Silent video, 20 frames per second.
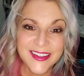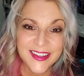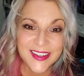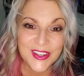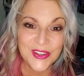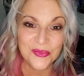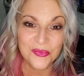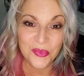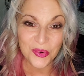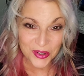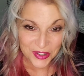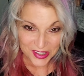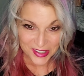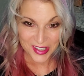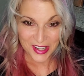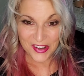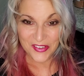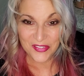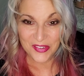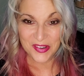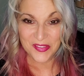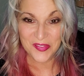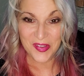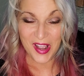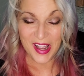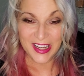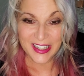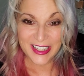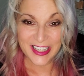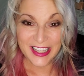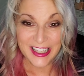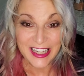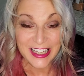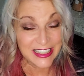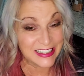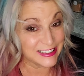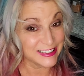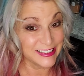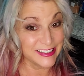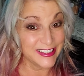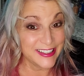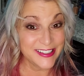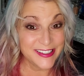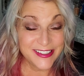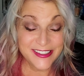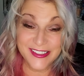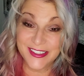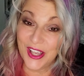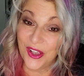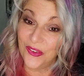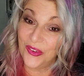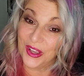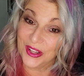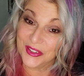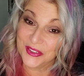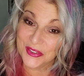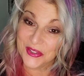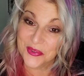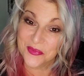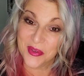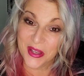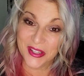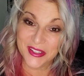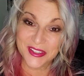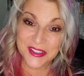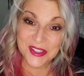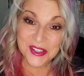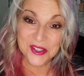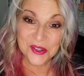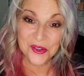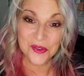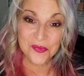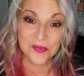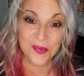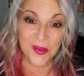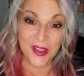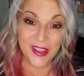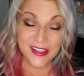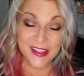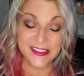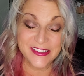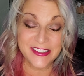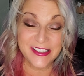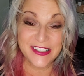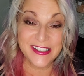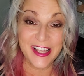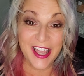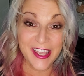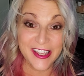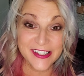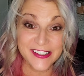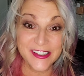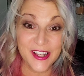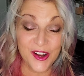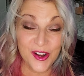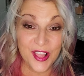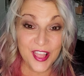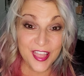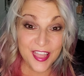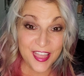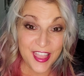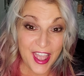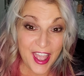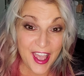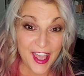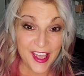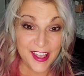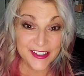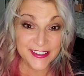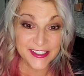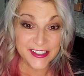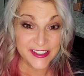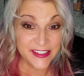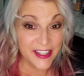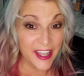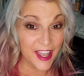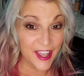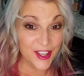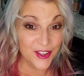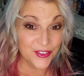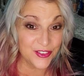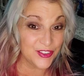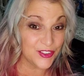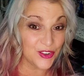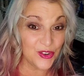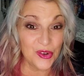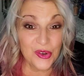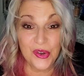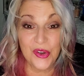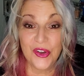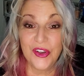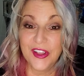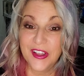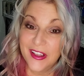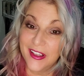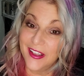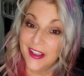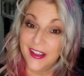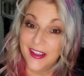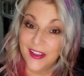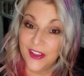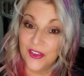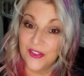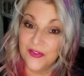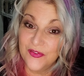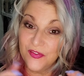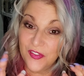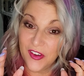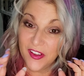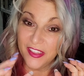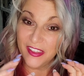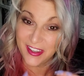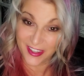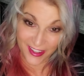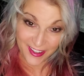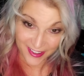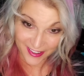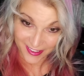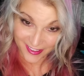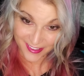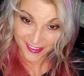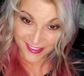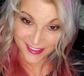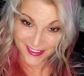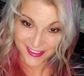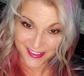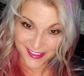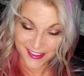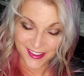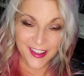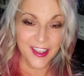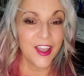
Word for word: Good morning, everybody. So I don't know about you, but today is our last day of school for the kids.